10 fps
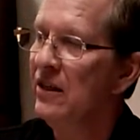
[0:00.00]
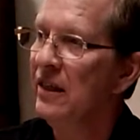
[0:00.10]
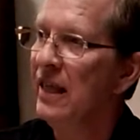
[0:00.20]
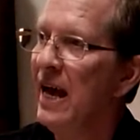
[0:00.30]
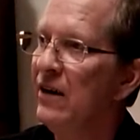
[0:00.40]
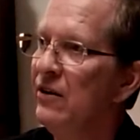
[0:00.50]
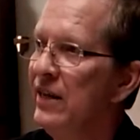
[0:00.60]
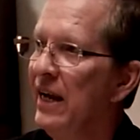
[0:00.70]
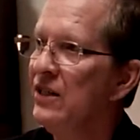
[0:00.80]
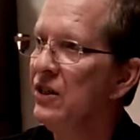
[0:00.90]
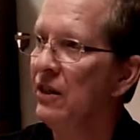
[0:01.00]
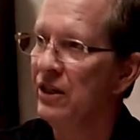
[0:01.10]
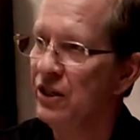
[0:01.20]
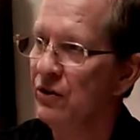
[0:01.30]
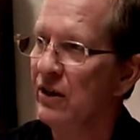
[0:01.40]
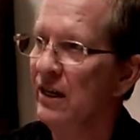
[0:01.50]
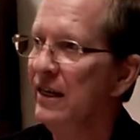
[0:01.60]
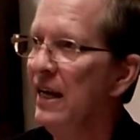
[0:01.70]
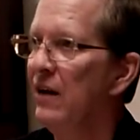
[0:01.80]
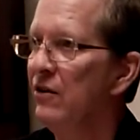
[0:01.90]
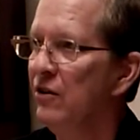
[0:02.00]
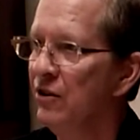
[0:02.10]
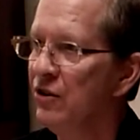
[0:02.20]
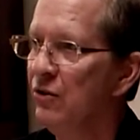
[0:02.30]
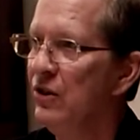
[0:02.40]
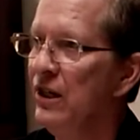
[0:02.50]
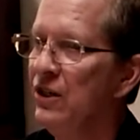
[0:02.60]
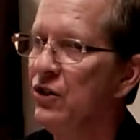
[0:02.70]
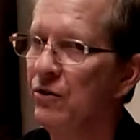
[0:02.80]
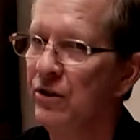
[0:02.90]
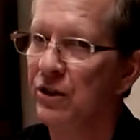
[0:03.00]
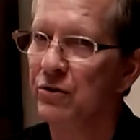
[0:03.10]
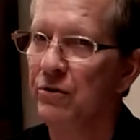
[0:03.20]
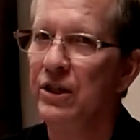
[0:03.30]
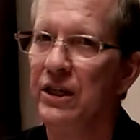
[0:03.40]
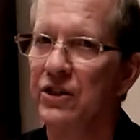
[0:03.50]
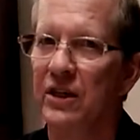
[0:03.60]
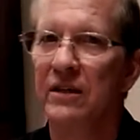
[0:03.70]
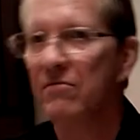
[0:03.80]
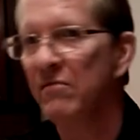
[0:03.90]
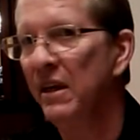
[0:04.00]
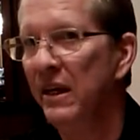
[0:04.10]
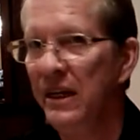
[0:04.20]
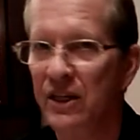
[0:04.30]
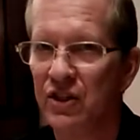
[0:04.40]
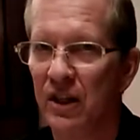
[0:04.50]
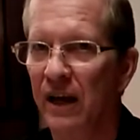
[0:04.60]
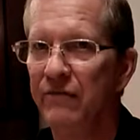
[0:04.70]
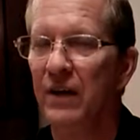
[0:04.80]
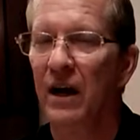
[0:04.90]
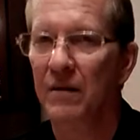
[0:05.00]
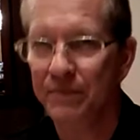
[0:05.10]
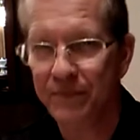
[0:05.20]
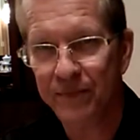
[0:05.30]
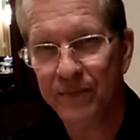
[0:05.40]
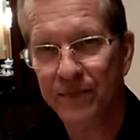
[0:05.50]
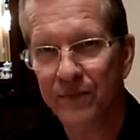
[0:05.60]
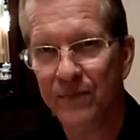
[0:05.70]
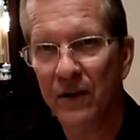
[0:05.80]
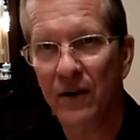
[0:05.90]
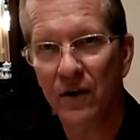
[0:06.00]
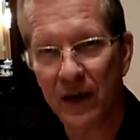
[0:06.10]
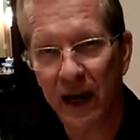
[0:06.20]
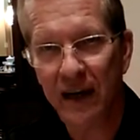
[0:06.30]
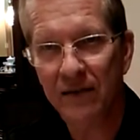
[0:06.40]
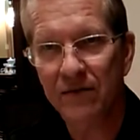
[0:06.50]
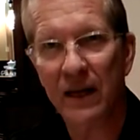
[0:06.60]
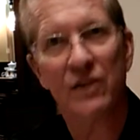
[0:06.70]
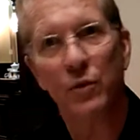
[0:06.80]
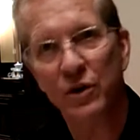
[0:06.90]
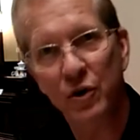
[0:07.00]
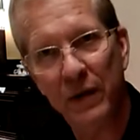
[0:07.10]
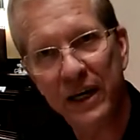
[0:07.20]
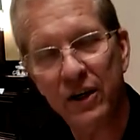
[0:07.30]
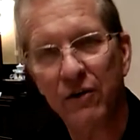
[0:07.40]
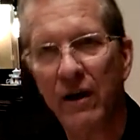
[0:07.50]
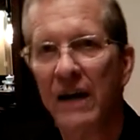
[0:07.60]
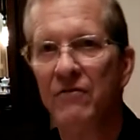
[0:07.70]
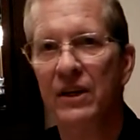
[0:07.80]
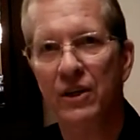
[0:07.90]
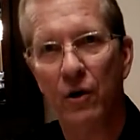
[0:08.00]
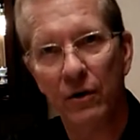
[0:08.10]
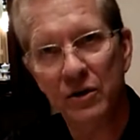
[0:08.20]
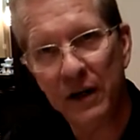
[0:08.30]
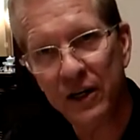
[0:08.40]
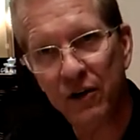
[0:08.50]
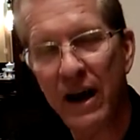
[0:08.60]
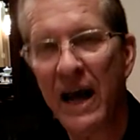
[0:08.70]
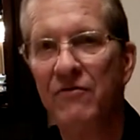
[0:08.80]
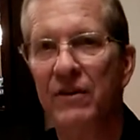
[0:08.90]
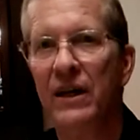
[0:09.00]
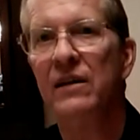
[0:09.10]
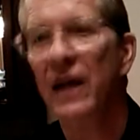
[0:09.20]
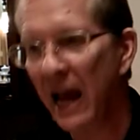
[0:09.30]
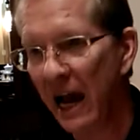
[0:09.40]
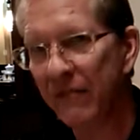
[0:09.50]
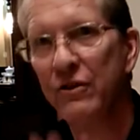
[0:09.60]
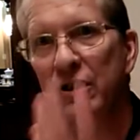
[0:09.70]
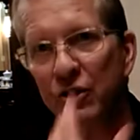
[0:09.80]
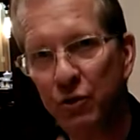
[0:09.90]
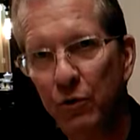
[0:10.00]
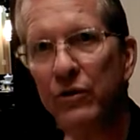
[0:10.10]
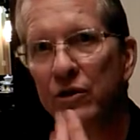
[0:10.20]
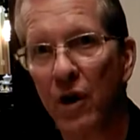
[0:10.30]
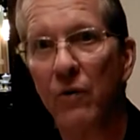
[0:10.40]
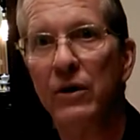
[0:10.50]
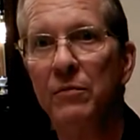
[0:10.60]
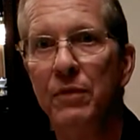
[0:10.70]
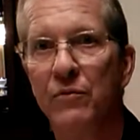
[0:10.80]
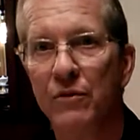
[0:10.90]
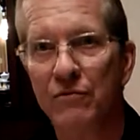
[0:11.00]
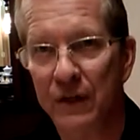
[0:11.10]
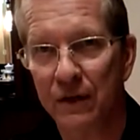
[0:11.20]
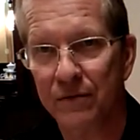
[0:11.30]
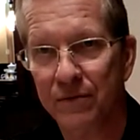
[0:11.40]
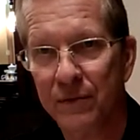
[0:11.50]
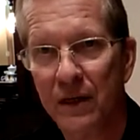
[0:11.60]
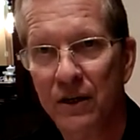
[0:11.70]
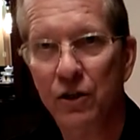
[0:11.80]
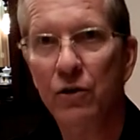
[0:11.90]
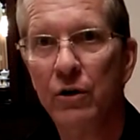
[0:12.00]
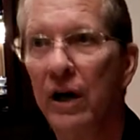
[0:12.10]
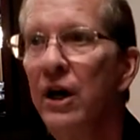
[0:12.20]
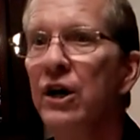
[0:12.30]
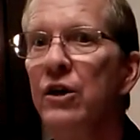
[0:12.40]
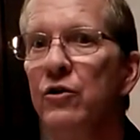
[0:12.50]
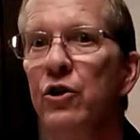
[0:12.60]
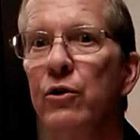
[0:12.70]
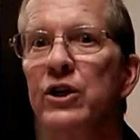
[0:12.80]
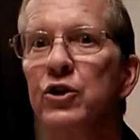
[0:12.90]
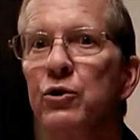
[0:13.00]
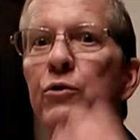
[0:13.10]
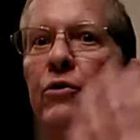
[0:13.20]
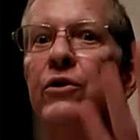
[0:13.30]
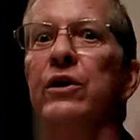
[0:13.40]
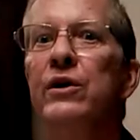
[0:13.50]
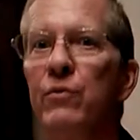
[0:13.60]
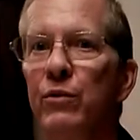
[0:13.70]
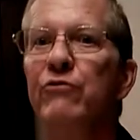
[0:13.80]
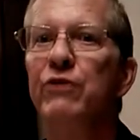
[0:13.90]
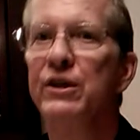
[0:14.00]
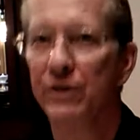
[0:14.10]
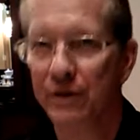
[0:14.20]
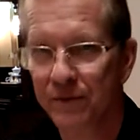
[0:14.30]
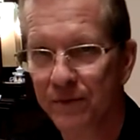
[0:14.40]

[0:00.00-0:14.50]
in the latter day so that you can encounter the true teacher and the true teaching in each lifetime. Okay? That's where you make your advent. You always make your advent after the truth has already been revealed. You're a, you're a truth revealer.